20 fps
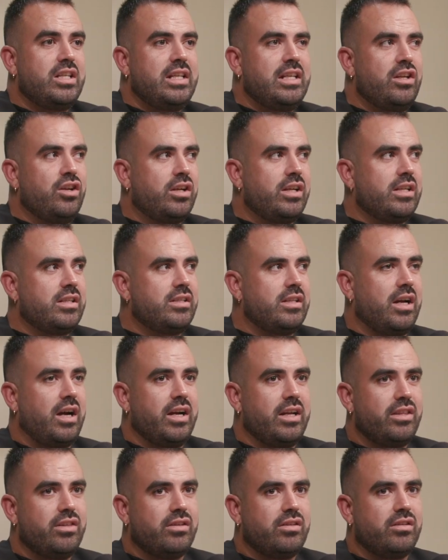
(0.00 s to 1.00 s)
to look at
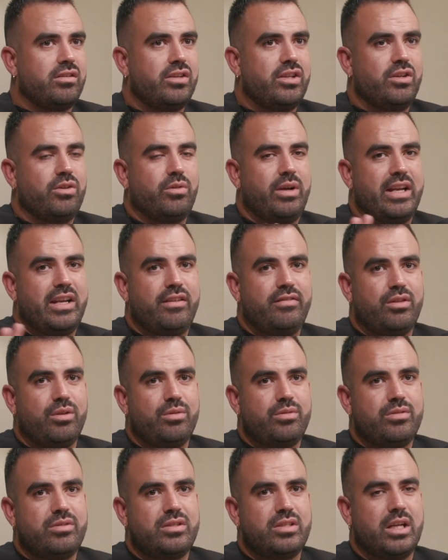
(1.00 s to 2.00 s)
either, you know, any of
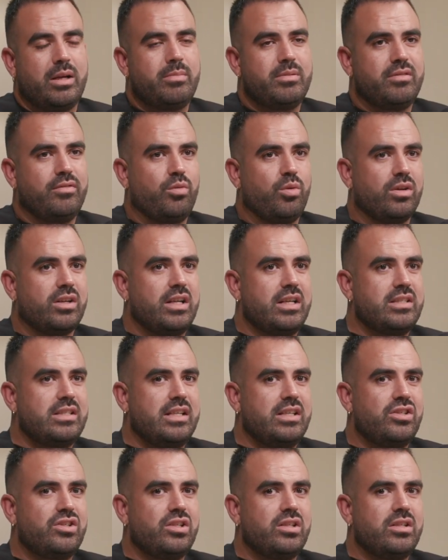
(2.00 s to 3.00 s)
those types of
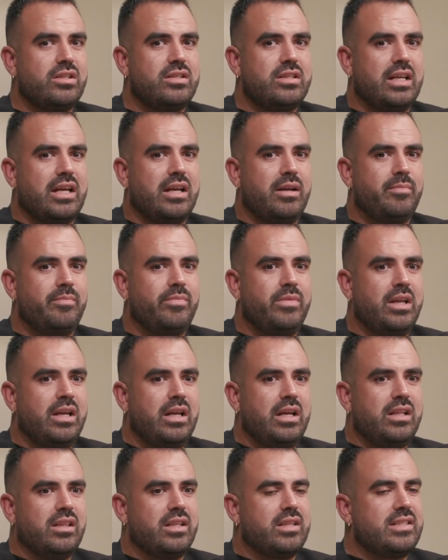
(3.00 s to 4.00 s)
organizations,
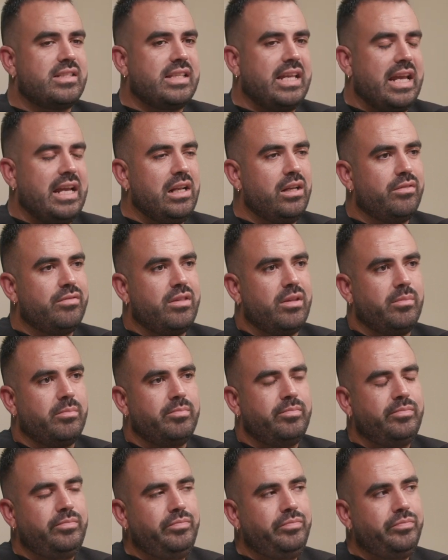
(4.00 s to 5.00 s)
the scale of
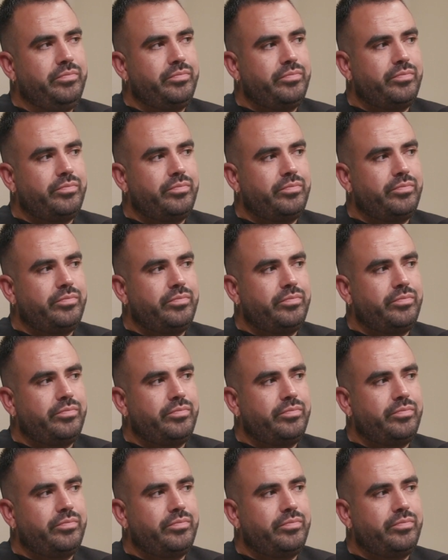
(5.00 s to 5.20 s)
them.